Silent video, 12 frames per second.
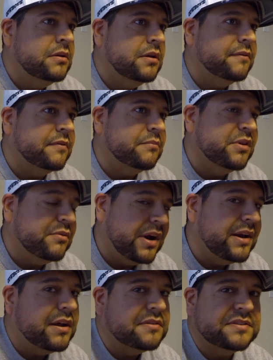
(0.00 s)
And for me
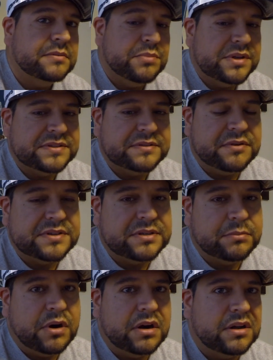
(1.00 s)
right now, it's the biggest
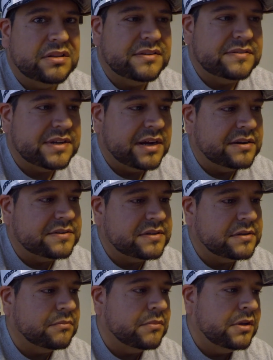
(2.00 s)
question mark on the entire
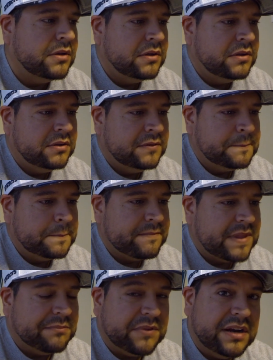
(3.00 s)
team.
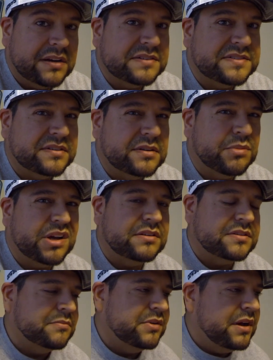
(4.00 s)
I'm kind of concerned about it,
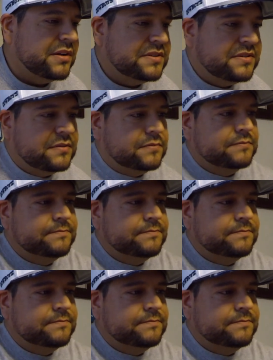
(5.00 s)
to be honest.